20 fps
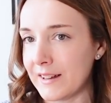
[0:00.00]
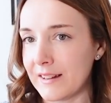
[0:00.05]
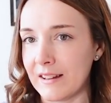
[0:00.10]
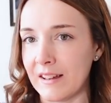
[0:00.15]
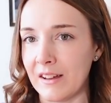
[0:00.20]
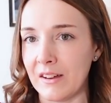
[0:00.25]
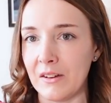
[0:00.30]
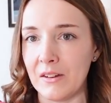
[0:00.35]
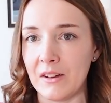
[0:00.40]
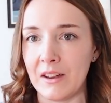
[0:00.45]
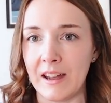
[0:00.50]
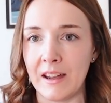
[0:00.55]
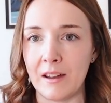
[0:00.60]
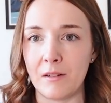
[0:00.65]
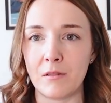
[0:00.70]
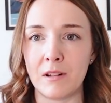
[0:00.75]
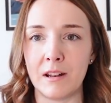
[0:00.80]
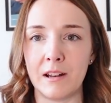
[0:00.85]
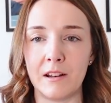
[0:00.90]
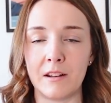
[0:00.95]
So yeah,
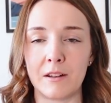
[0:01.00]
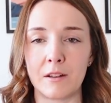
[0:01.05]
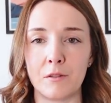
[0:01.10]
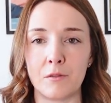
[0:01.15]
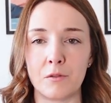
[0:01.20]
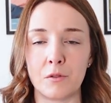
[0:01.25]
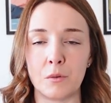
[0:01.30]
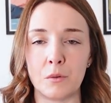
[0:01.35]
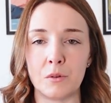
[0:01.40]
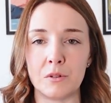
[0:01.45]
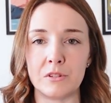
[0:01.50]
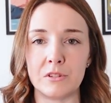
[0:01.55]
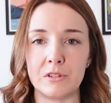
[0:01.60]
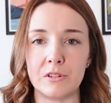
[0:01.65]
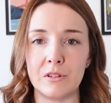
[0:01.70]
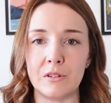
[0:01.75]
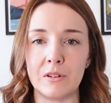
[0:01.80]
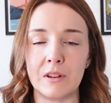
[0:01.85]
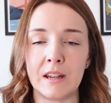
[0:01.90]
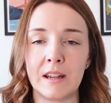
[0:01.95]
really looking forward
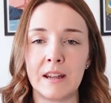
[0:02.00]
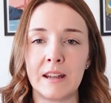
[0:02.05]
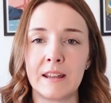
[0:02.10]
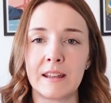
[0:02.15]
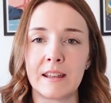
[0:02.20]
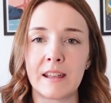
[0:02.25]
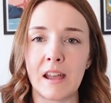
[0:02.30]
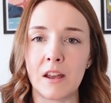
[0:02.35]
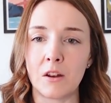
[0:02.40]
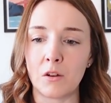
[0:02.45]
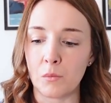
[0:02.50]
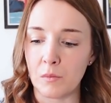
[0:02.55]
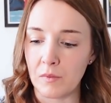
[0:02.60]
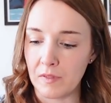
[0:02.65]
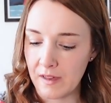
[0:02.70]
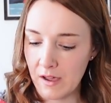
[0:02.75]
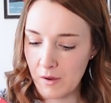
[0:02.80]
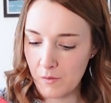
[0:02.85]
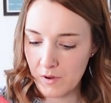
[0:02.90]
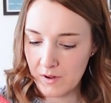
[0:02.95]
to getting on with
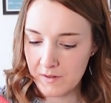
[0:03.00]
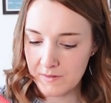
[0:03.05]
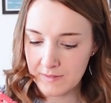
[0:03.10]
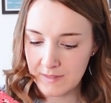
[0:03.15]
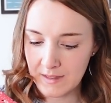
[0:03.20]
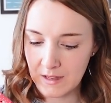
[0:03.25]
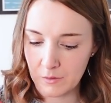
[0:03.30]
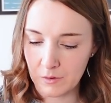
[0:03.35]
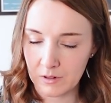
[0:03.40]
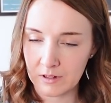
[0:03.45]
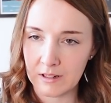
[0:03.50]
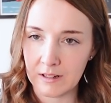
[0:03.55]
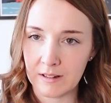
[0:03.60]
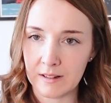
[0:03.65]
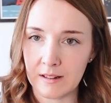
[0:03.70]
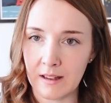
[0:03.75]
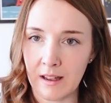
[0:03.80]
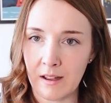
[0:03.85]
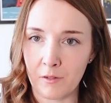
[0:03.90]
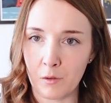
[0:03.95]
that one. That one needs
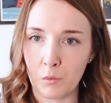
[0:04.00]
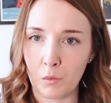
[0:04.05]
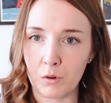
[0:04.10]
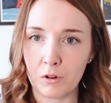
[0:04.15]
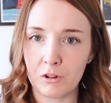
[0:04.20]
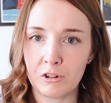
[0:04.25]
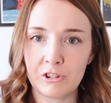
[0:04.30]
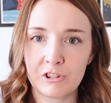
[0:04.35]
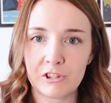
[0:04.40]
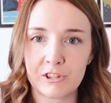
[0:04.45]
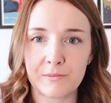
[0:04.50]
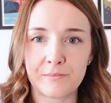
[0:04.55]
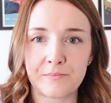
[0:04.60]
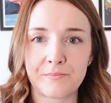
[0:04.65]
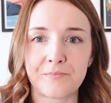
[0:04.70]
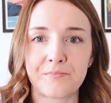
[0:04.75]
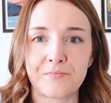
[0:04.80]
to have a wash.